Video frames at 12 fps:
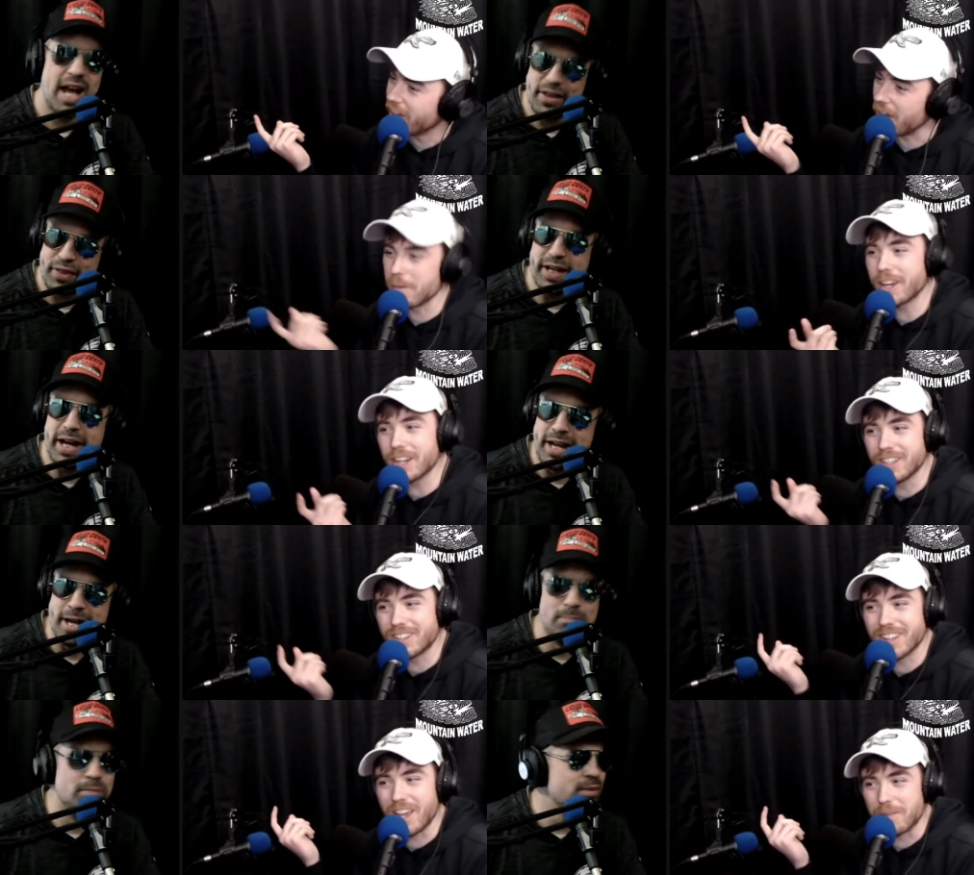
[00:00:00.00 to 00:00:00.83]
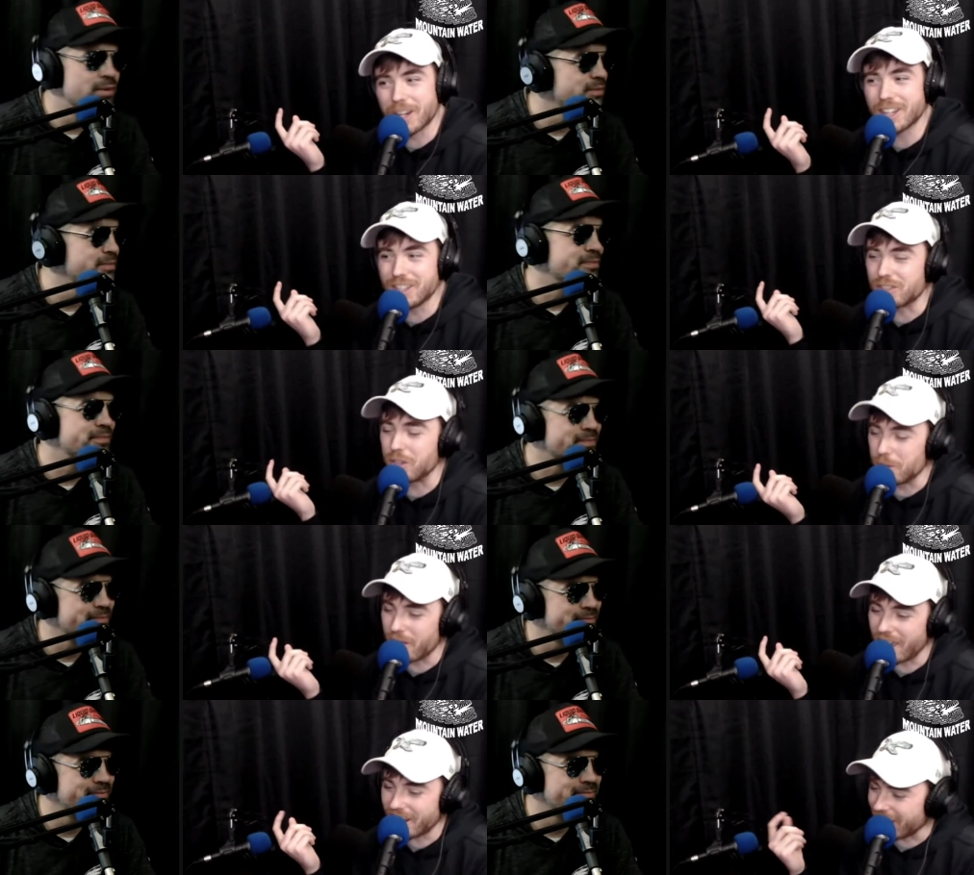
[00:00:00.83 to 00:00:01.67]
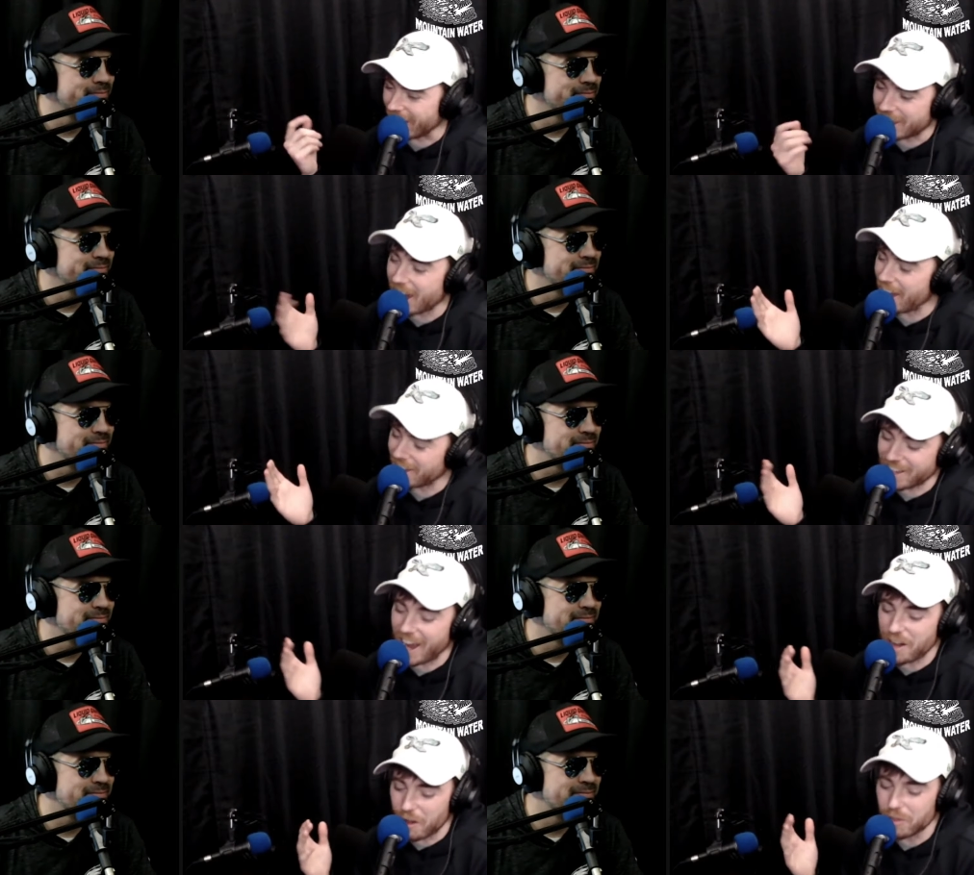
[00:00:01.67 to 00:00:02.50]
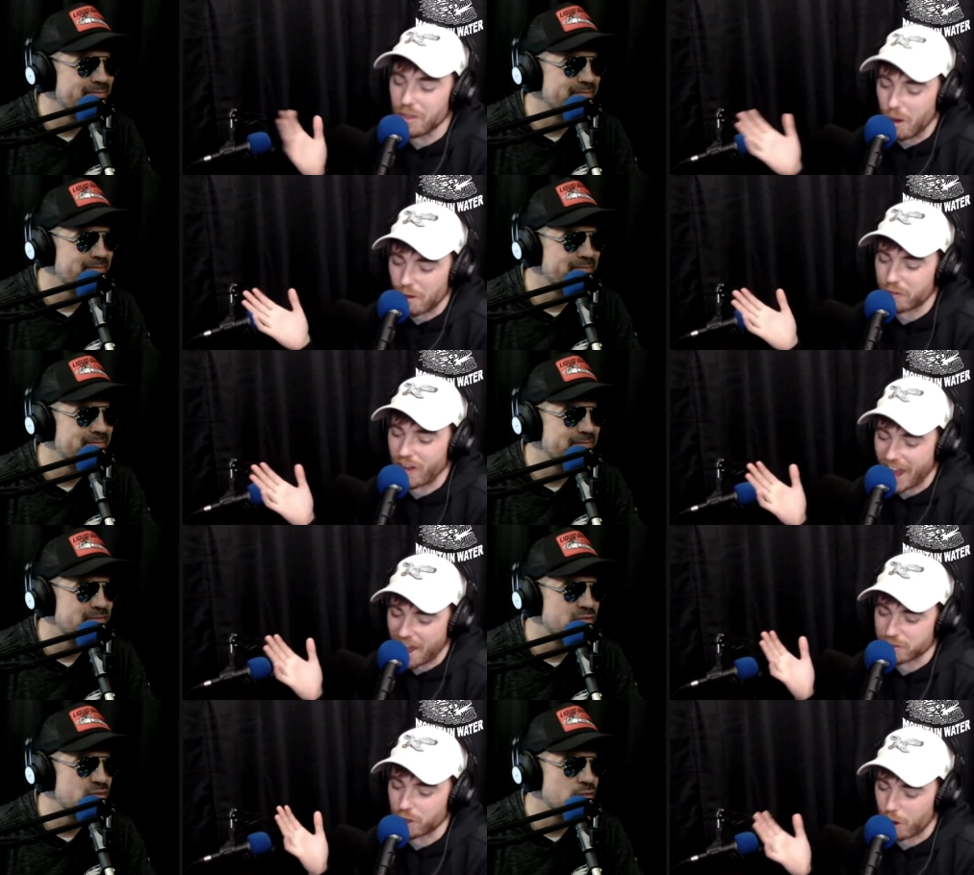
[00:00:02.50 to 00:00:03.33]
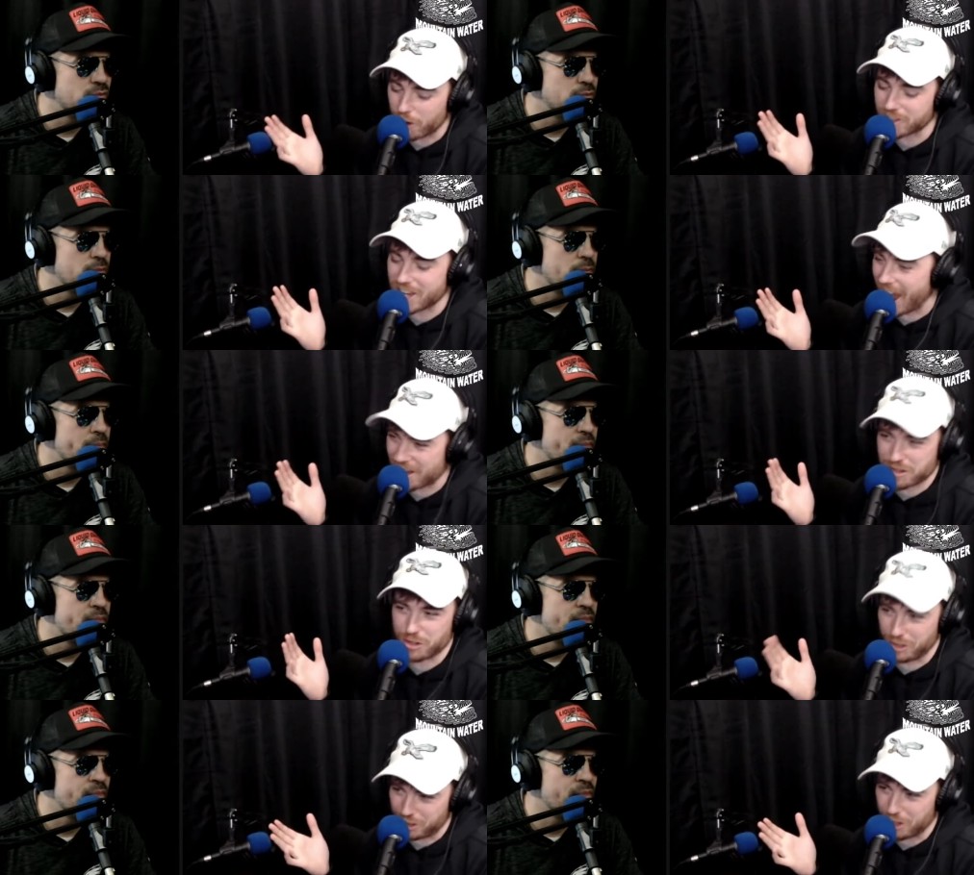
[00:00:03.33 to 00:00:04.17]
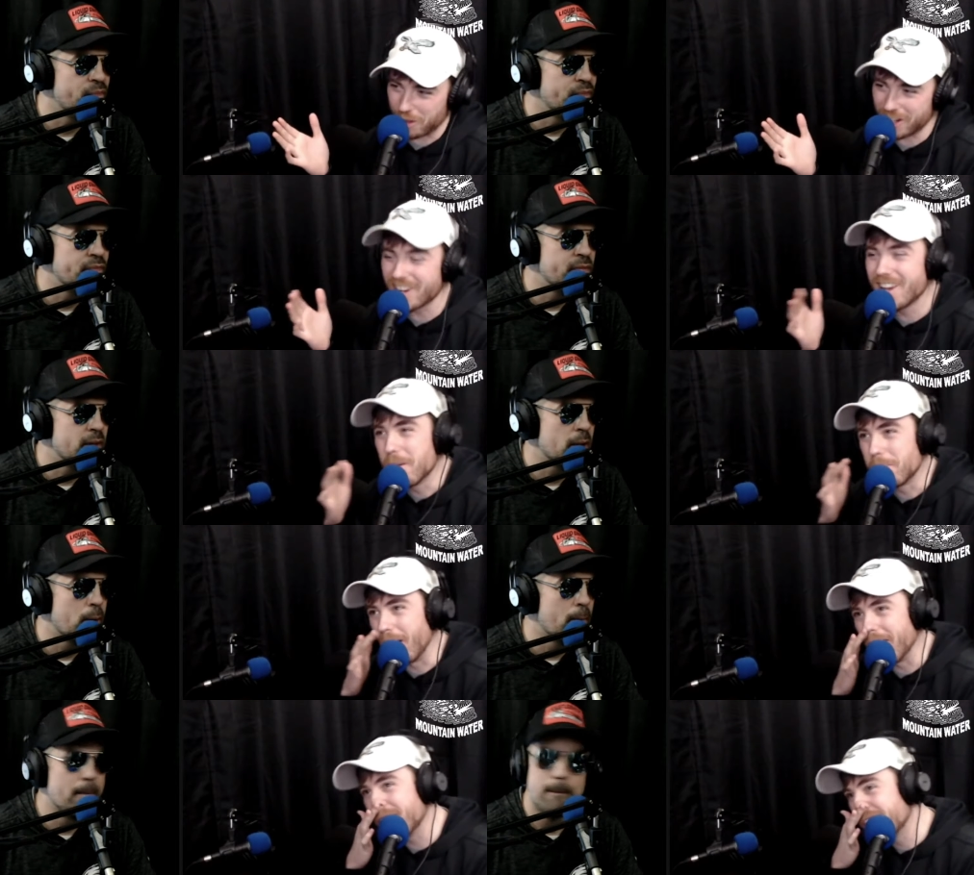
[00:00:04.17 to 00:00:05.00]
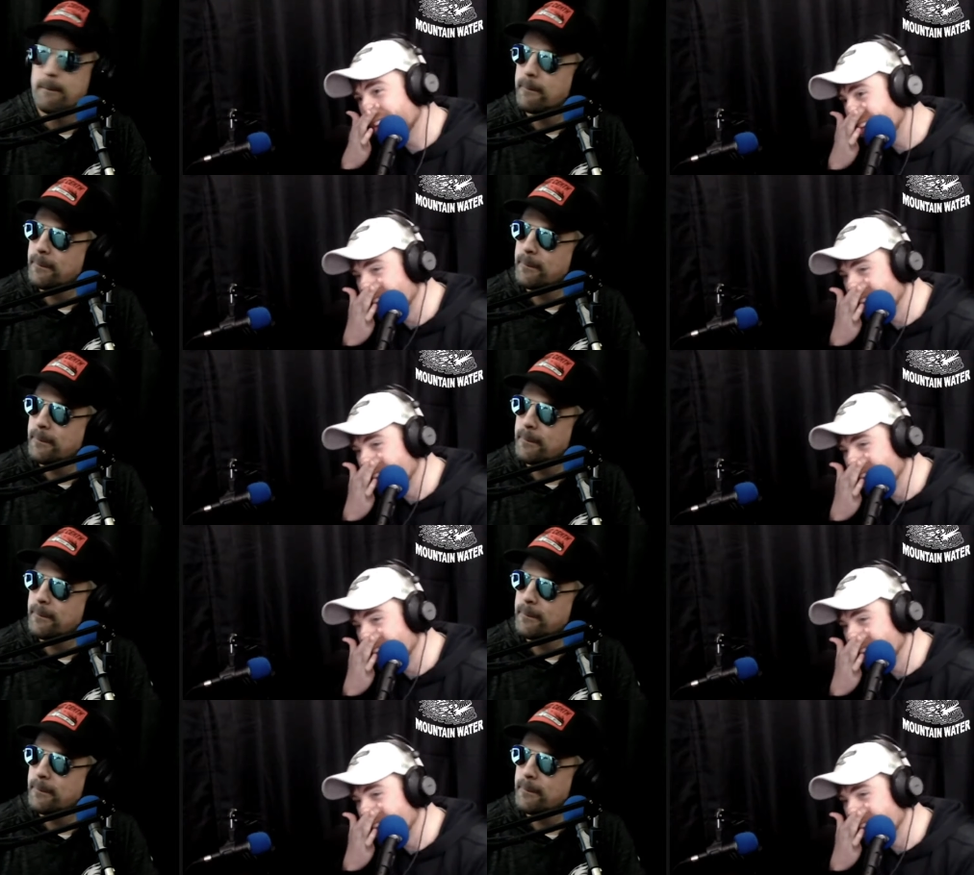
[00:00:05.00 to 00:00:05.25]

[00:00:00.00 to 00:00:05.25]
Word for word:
Speaker 1: I am I, gonna, I am. am. I gonna do that? Like I, I don't know if I have the heart to actually do it. Just but... mute Philly